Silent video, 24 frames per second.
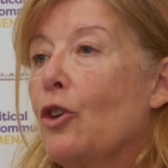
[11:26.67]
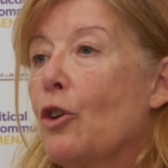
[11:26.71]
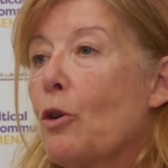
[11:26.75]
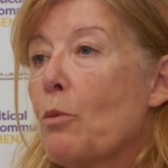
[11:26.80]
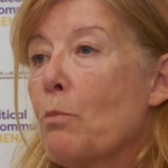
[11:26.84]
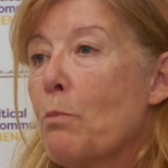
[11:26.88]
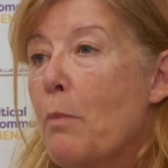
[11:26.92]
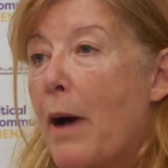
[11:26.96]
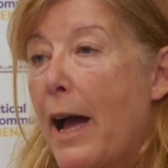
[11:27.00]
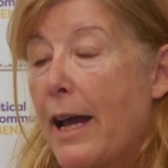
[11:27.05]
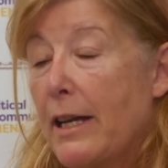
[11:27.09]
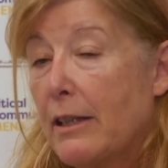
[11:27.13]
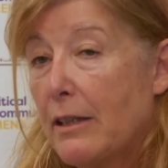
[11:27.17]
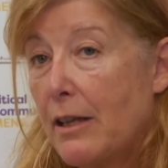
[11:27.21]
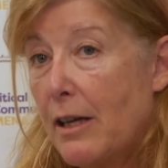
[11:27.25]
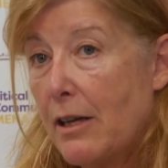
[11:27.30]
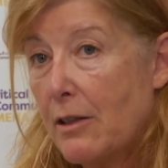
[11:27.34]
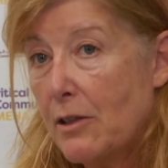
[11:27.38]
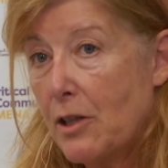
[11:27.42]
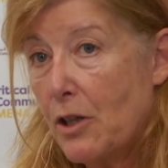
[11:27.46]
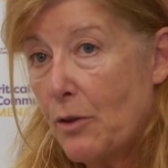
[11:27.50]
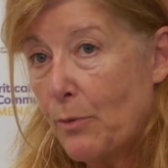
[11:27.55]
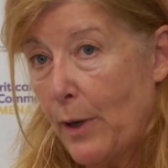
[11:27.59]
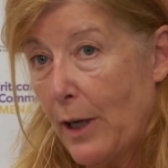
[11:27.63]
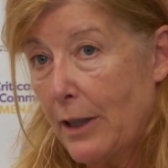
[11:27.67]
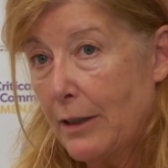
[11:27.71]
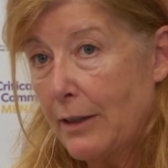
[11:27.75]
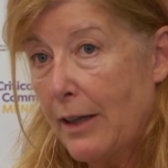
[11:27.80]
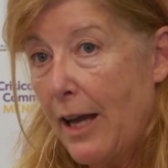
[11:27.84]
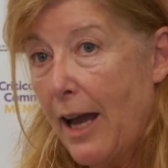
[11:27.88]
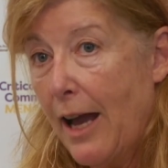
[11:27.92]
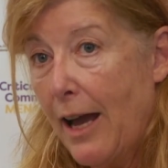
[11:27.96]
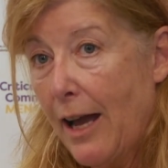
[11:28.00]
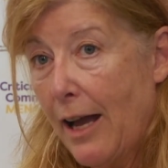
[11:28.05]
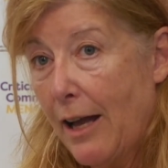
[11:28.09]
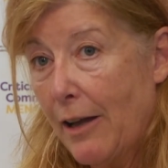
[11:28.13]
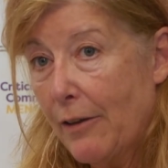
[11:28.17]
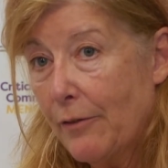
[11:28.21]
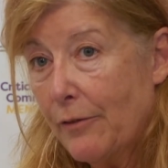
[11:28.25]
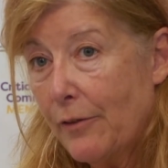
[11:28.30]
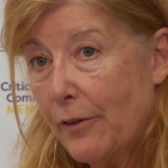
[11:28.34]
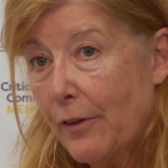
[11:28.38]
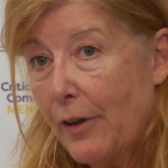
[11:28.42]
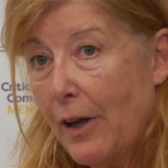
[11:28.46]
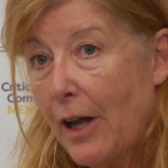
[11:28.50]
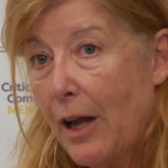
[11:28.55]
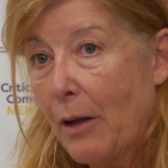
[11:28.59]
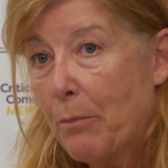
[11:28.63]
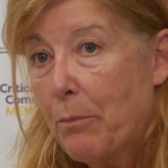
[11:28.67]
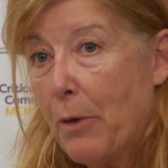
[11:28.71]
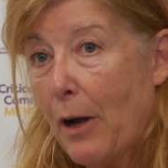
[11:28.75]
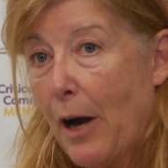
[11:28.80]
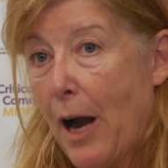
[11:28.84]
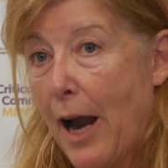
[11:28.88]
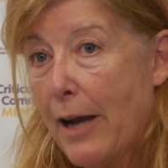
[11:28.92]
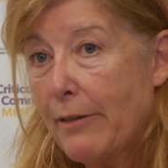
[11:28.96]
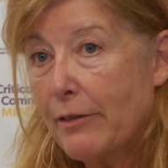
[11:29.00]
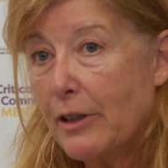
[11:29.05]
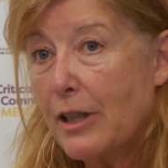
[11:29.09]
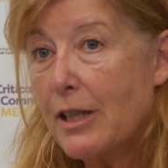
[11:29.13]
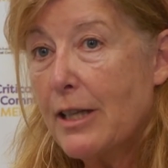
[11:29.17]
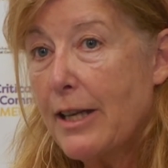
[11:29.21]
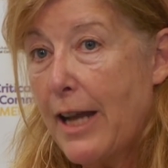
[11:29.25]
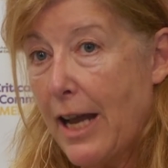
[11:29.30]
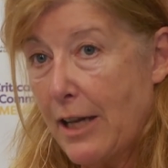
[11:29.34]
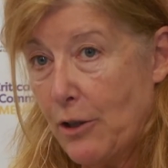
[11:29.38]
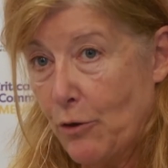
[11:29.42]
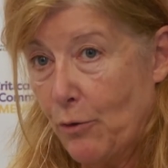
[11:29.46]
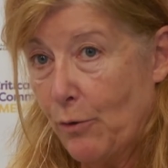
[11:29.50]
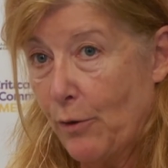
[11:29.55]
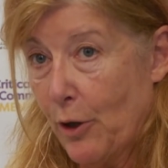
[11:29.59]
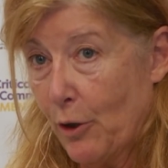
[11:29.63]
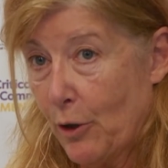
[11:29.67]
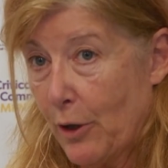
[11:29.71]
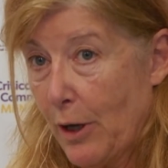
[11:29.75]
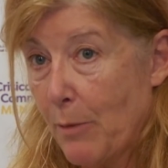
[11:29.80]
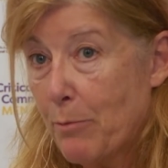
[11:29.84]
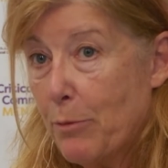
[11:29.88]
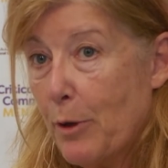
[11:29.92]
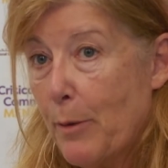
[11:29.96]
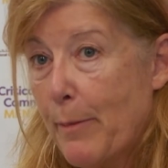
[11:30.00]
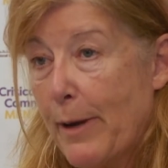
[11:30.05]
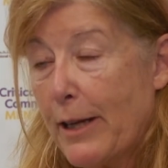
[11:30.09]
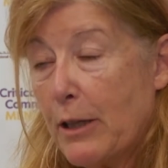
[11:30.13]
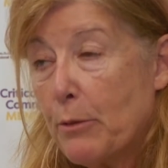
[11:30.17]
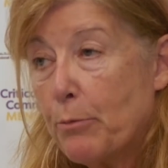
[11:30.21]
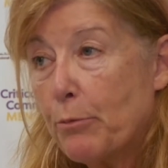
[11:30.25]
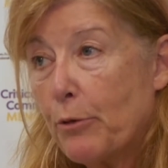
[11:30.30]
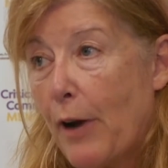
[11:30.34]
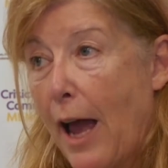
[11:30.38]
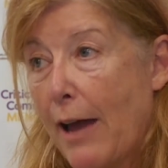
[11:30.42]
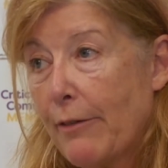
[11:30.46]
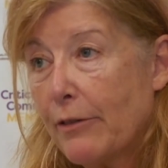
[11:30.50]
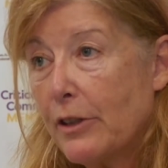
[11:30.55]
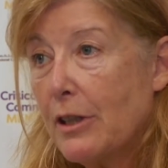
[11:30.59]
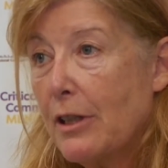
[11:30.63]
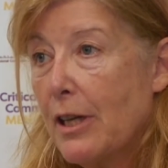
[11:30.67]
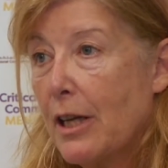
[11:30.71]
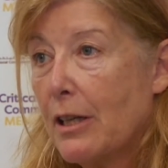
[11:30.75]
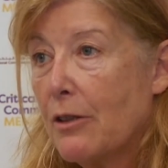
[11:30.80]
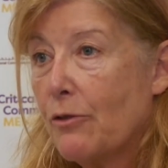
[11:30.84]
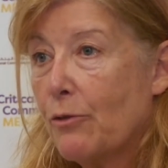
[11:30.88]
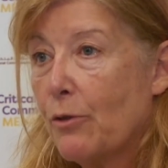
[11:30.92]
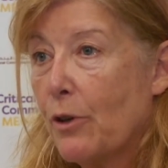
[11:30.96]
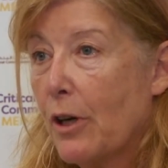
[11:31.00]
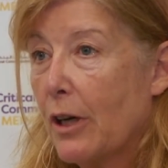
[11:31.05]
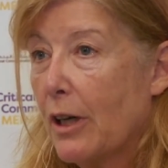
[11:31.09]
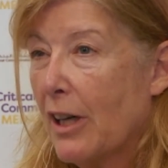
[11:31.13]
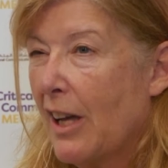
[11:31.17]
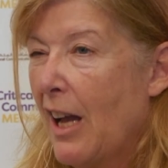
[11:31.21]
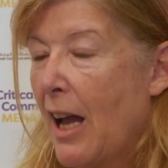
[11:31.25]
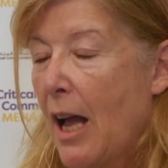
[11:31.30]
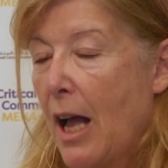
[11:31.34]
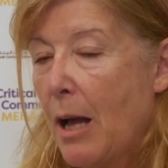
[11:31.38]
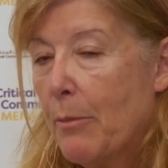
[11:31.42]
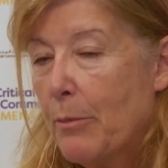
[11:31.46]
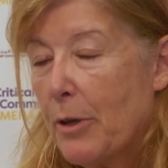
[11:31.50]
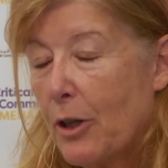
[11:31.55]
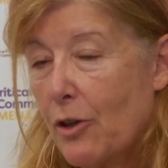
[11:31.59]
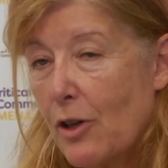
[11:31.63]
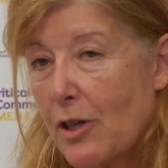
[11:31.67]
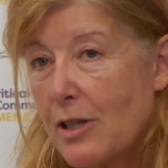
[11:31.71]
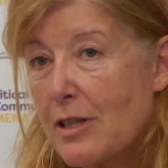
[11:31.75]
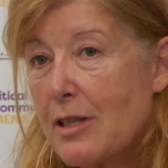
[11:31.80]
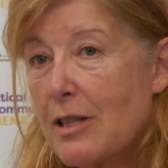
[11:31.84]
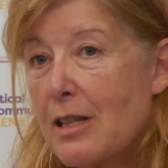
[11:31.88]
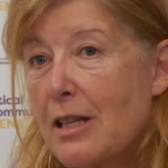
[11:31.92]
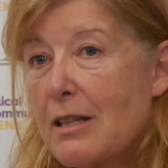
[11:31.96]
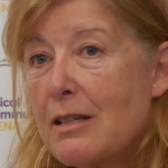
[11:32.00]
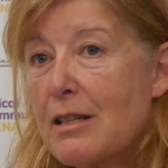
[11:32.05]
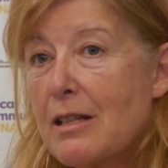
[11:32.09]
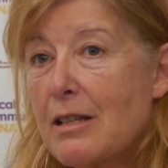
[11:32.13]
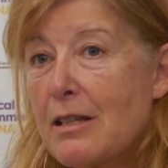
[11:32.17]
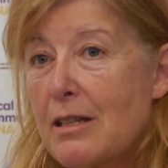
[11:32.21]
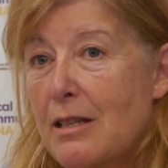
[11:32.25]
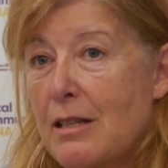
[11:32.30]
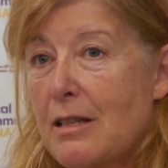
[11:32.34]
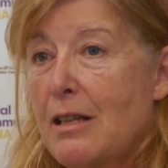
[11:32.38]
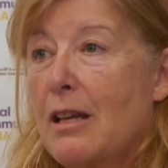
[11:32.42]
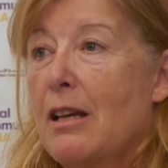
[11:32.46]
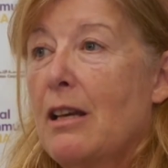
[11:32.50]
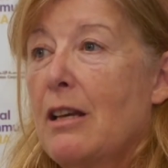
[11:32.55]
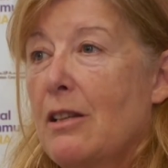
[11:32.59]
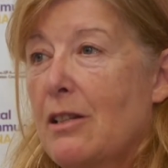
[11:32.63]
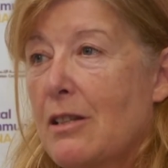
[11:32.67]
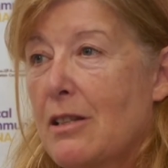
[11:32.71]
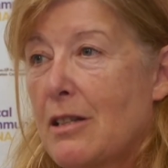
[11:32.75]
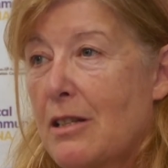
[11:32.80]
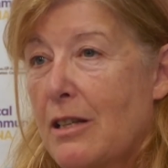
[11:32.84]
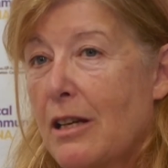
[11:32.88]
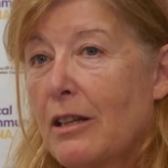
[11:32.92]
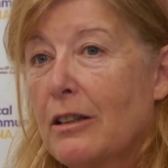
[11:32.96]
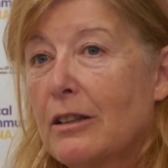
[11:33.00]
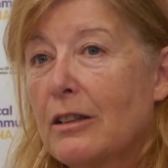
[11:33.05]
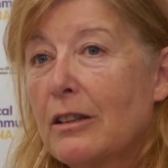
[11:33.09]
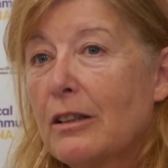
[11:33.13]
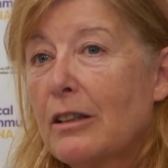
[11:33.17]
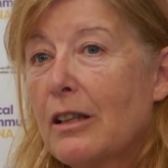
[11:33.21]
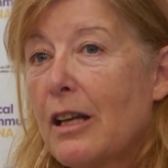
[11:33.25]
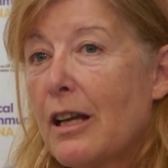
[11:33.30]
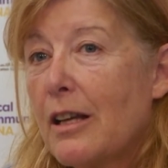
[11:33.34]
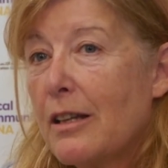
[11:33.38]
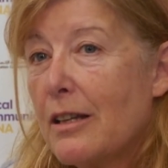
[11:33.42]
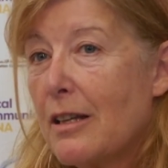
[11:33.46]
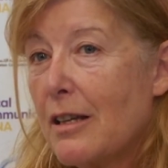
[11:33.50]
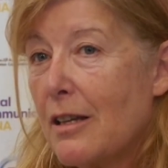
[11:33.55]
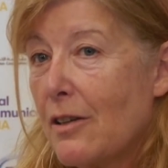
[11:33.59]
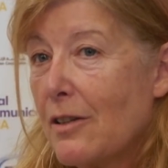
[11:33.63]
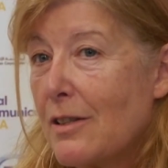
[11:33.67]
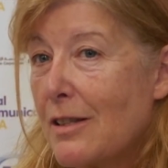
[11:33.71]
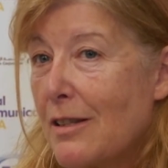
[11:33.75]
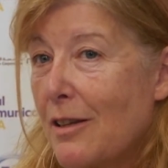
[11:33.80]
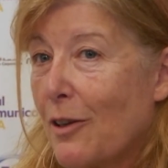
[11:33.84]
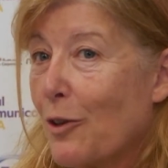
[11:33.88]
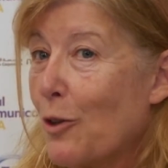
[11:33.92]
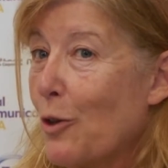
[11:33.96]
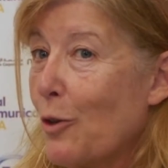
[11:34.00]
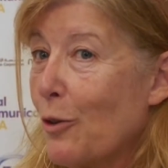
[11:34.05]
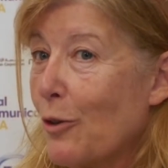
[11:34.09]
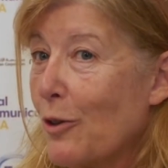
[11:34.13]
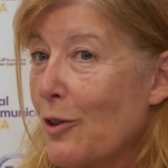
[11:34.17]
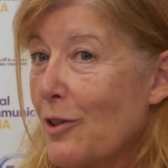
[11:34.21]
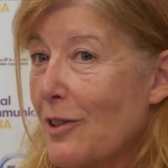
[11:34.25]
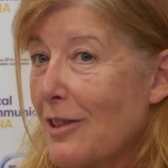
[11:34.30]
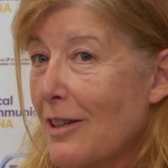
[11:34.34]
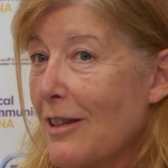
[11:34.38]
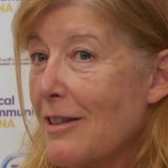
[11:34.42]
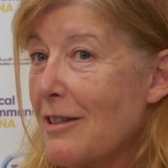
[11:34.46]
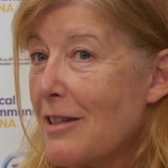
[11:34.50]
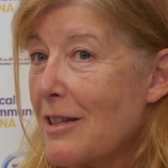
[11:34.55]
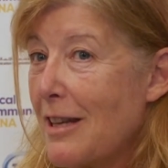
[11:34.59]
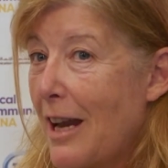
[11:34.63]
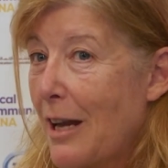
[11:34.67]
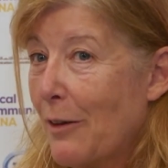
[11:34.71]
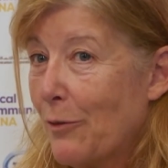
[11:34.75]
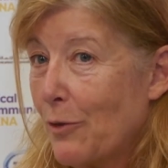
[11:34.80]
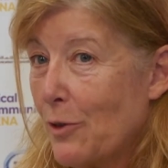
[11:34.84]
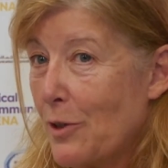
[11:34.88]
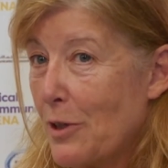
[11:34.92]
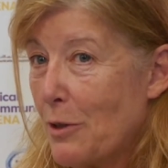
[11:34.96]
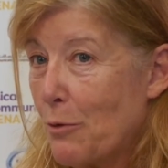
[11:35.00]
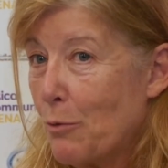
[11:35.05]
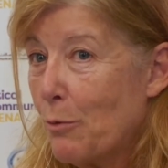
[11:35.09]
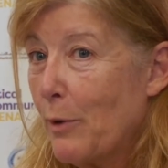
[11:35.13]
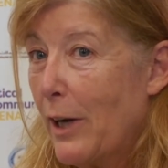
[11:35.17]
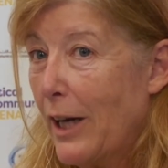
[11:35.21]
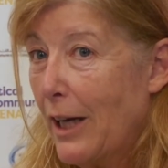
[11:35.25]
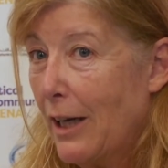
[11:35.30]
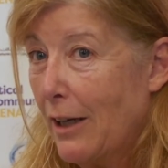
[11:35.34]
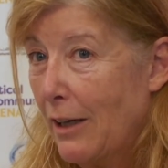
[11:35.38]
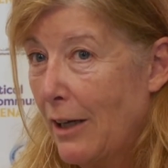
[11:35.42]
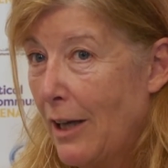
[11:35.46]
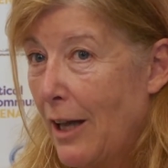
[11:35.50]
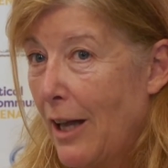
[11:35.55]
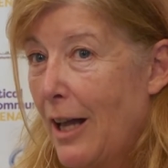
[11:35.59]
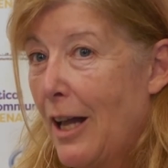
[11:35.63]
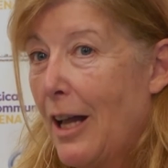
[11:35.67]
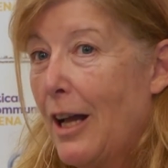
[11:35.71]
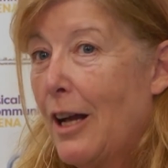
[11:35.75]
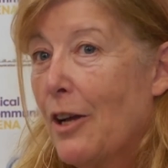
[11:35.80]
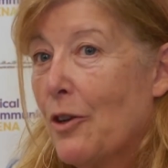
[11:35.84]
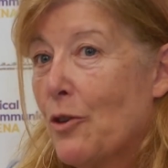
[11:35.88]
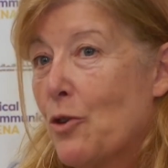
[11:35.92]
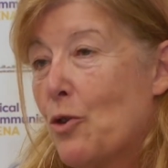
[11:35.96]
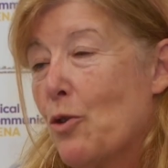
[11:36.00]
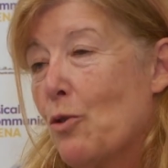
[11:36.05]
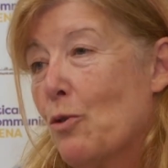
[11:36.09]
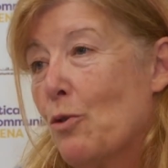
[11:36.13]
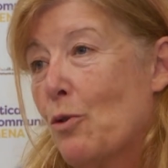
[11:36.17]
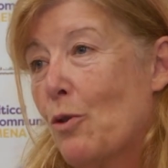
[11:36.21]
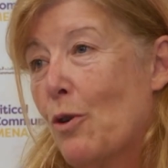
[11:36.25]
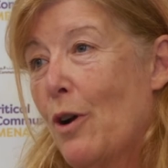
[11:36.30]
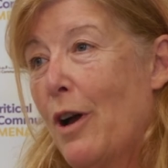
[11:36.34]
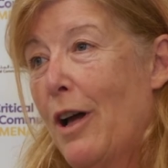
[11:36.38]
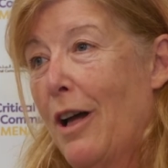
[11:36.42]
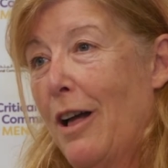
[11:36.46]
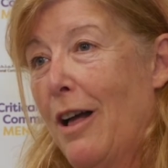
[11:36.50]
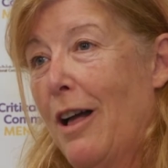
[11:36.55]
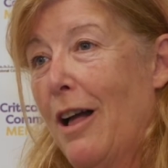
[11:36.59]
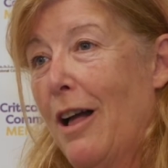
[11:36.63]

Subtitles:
you might as well have a private network, implement a private network, because this is still the securest and safest way to